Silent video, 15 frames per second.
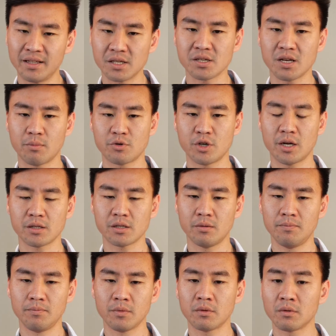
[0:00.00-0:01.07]
this subject,
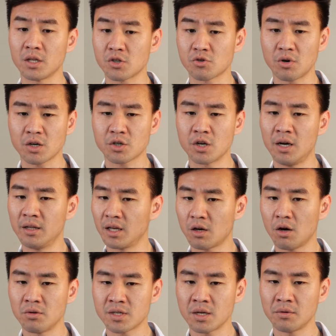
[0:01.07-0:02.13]
the structure and the
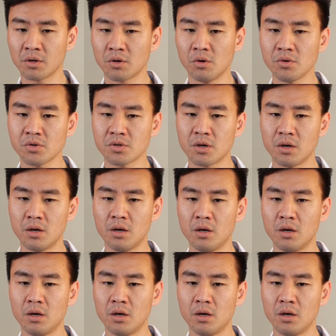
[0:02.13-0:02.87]
content of the course,